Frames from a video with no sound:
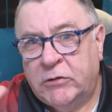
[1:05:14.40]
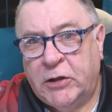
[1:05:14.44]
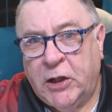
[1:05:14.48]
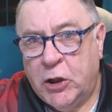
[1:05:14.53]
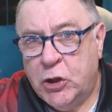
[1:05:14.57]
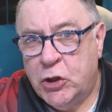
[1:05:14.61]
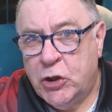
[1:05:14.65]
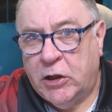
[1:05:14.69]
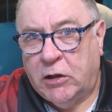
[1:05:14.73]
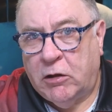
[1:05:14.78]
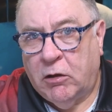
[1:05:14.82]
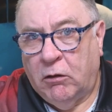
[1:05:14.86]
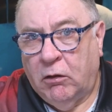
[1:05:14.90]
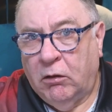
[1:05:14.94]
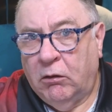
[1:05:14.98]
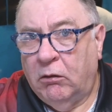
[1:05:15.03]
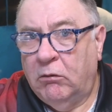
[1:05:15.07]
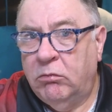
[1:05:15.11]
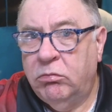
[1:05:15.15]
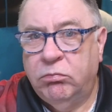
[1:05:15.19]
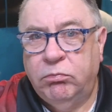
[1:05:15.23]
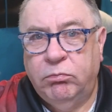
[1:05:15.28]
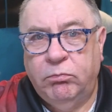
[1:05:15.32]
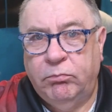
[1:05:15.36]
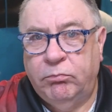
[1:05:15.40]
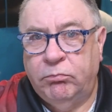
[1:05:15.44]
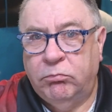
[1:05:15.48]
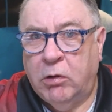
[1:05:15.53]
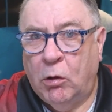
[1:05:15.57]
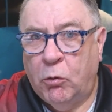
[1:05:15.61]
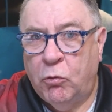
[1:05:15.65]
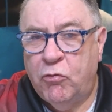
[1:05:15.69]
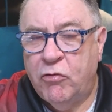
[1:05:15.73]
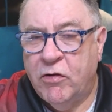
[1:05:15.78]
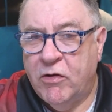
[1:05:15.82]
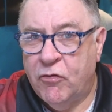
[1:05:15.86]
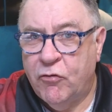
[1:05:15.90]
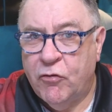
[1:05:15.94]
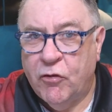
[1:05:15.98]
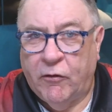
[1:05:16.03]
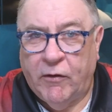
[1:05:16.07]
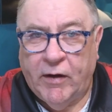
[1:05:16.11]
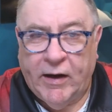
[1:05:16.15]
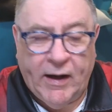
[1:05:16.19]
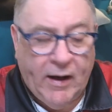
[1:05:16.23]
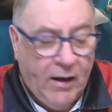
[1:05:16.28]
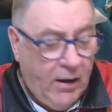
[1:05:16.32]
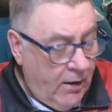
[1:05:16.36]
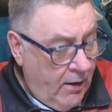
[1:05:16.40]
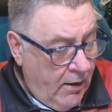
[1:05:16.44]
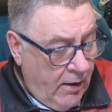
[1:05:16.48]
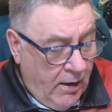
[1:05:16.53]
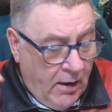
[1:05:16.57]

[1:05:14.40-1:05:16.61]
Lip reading: digital rotisserie,